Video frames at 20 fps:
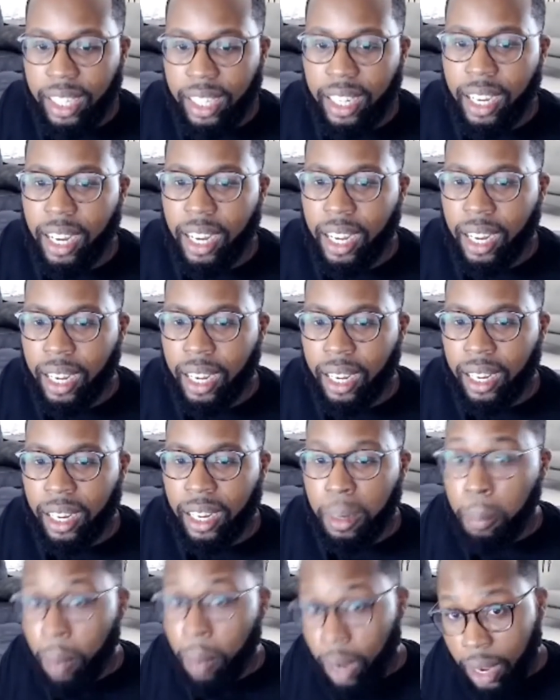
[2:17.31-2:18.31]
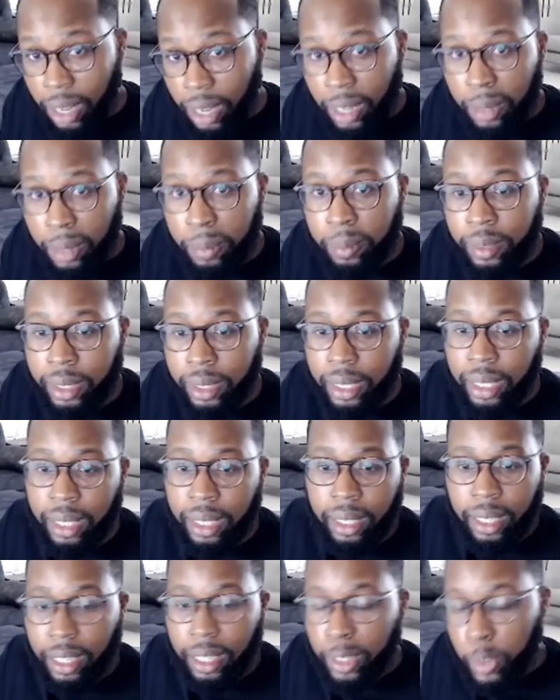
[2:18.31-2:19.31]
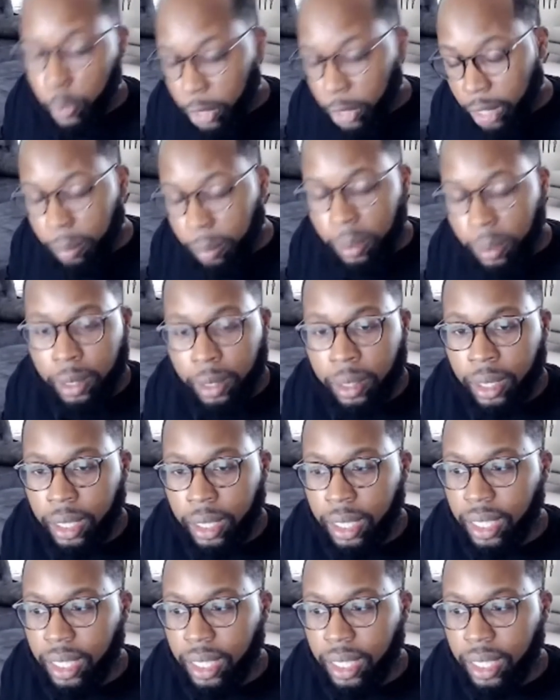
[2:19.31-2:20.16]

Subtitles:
a mom, a dreamer,